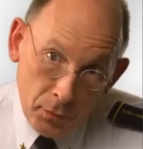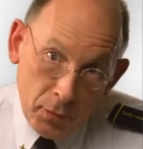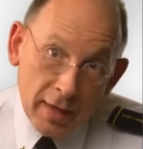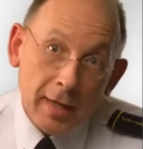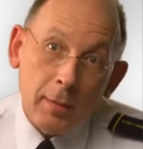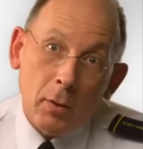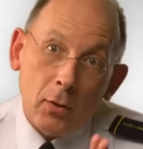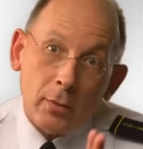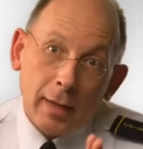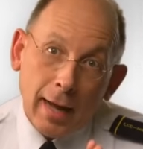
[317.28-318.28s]
thinking
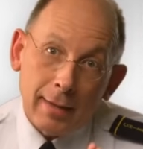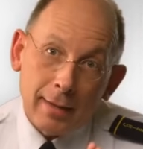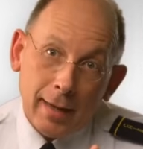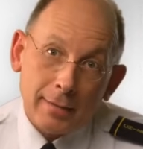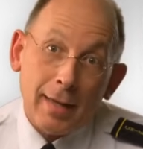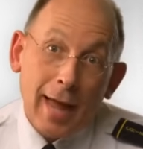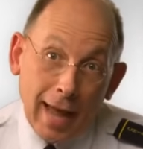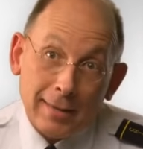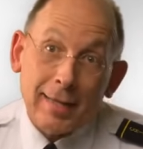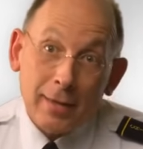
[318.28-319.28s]
about context,
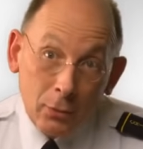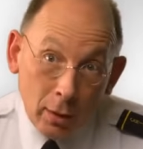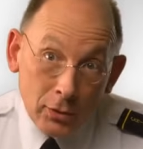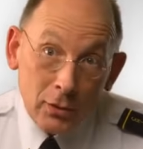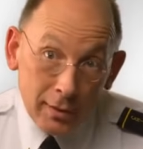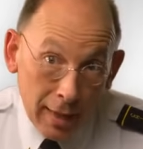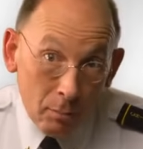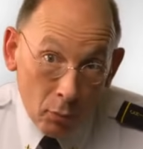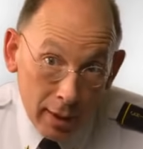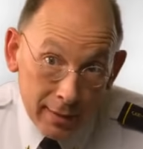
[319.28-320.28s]
asking questions
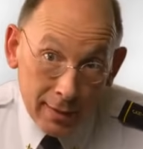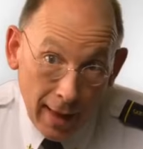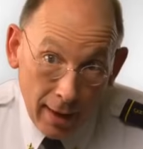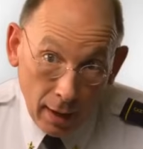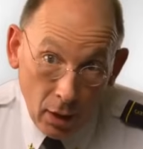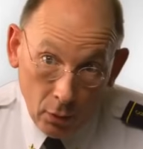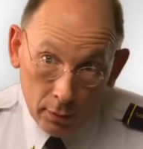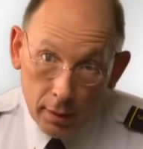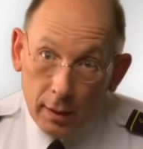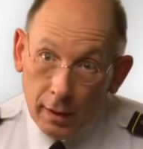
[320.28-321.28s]
that brings that out
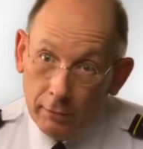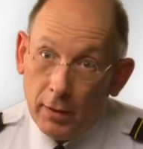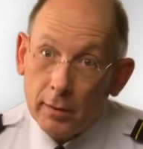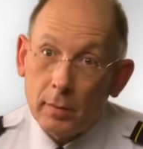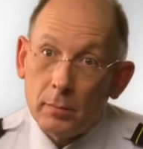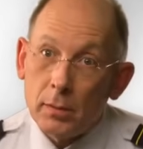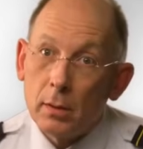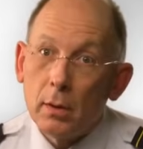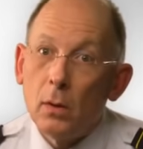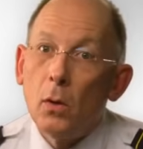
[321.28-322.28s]
in victims
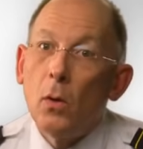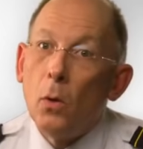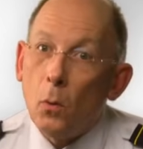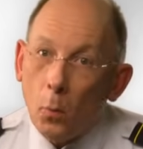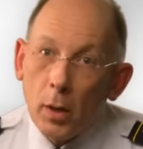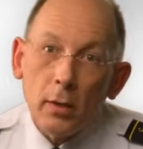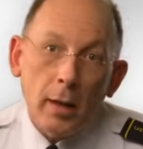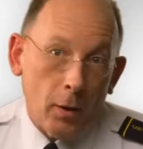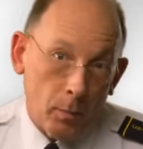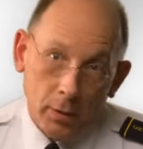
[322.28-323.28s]
will
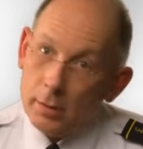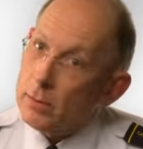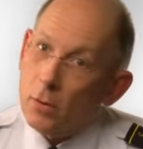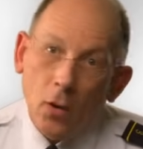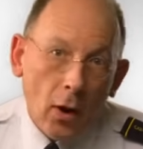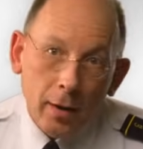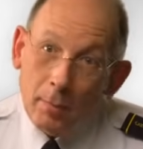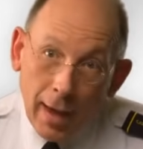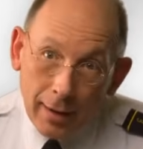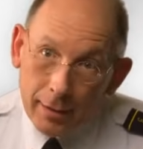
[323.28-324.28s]
help us
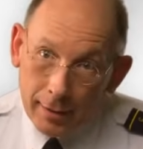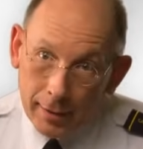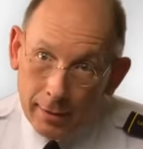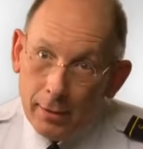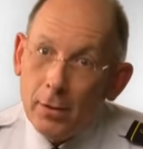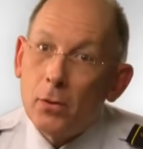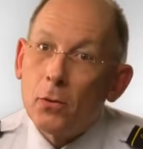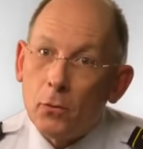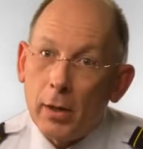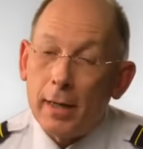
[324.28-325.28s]
automatically
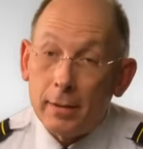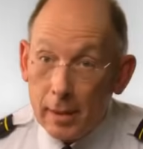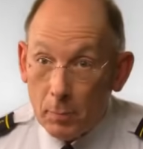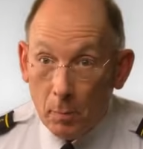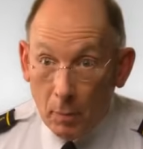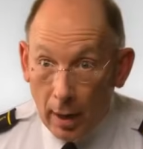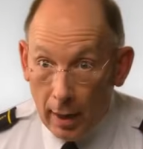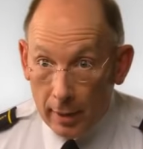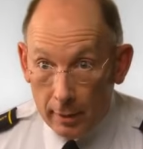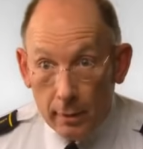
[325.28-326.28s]
create a deeper
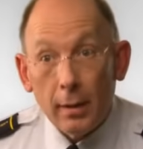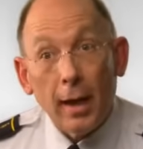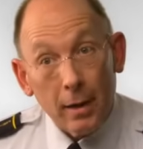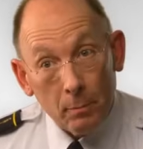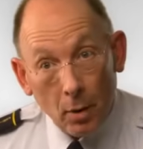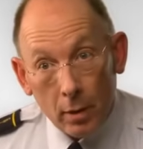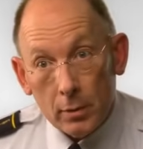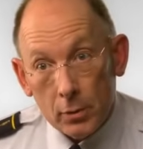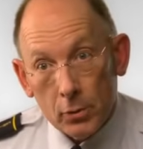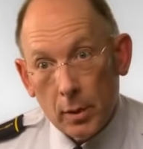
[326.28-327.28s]
bond and a
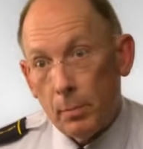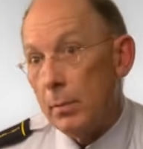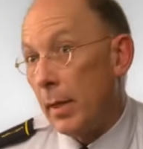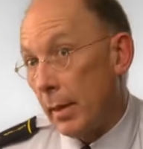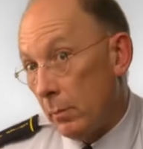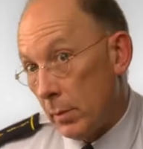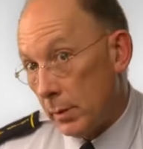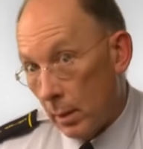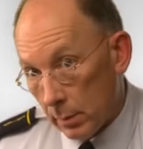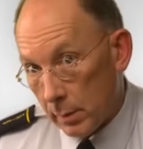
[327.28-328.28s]
partnership that can
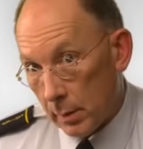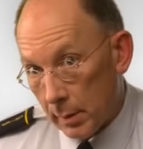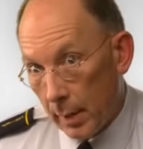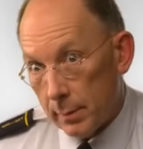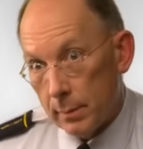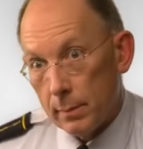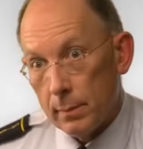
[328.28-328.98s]
result in success.